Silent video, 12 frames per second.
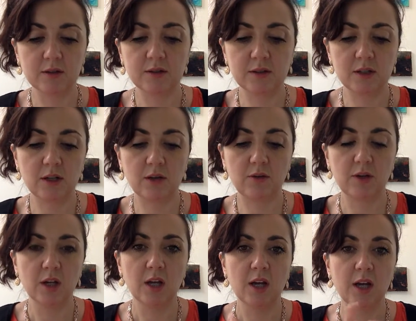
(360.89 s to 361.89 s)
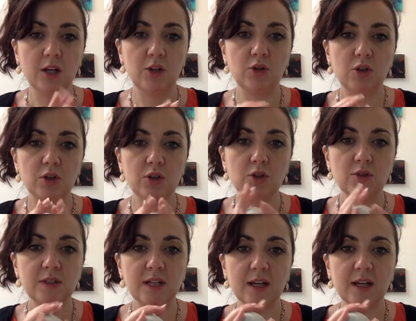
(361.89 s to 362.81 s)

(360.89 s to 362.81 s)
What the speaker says: So, and you can use